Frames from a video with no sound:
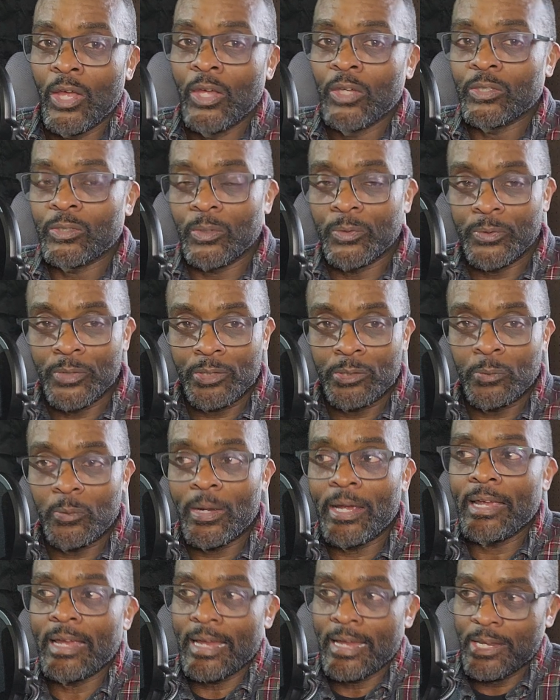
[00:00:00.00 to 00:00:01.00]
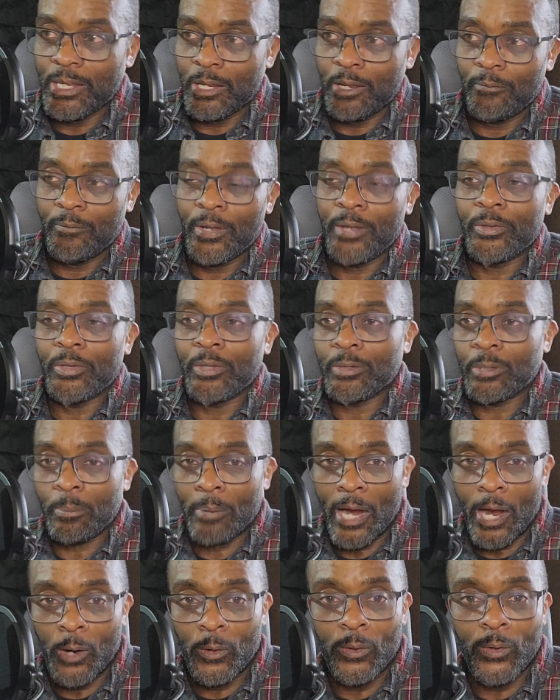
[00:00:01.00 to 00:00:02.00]
So this way, in the event that the
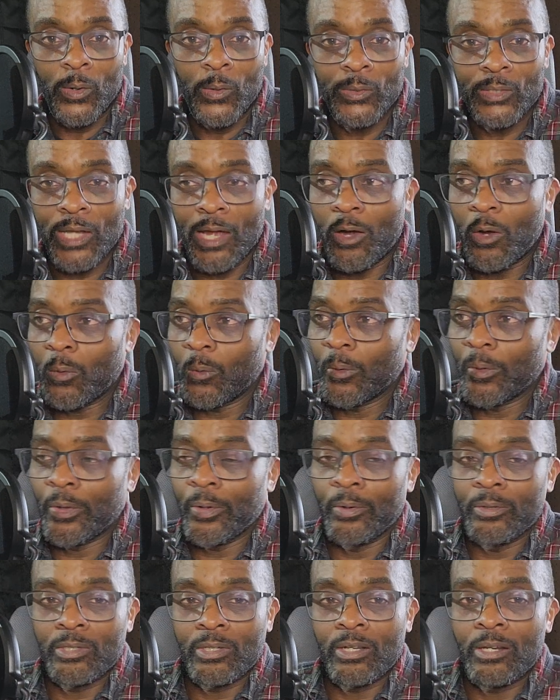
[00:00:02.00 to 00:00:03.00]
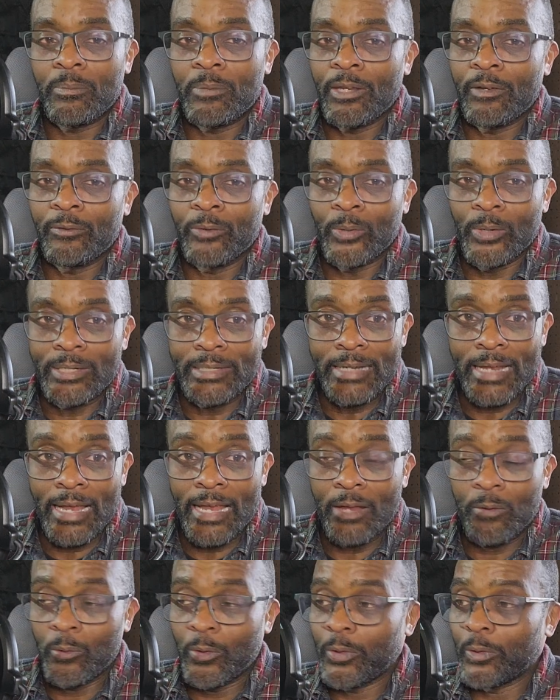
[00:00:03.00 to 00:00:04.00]
power goes out, whether it's going to be for a
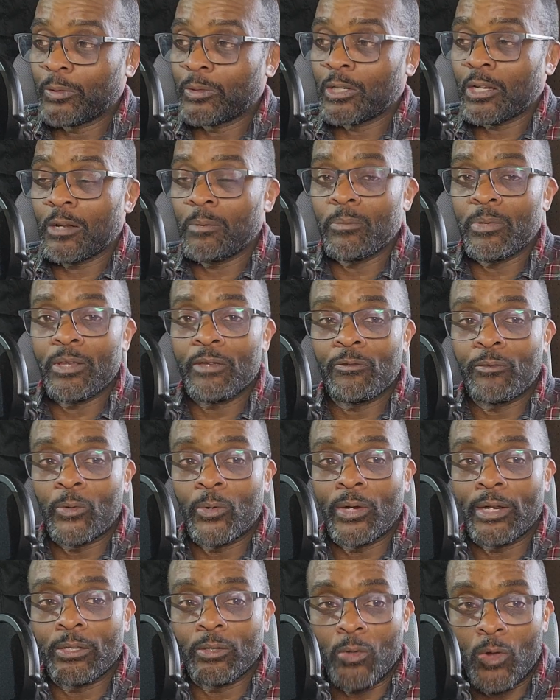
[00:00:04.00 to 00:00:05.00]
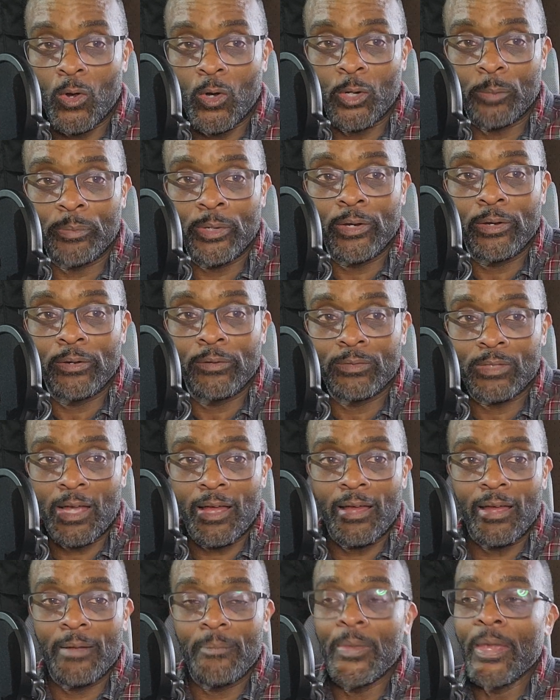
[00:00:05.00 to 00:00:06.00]
day, whether it's going to be for a longer period of
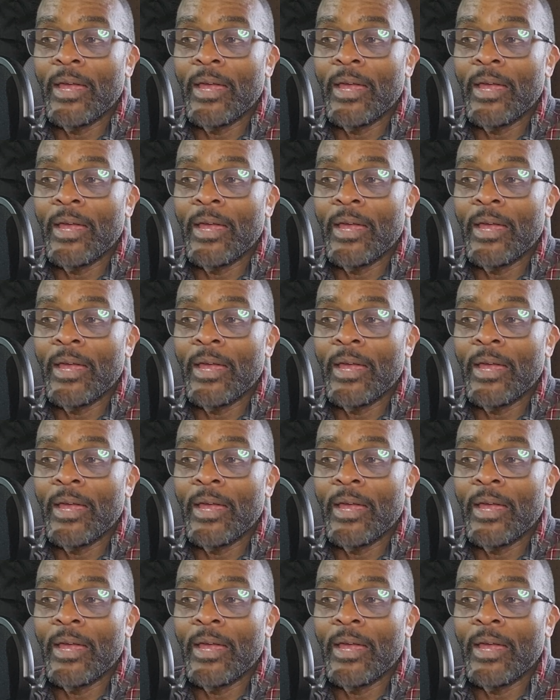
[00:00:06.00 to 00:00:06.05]
time,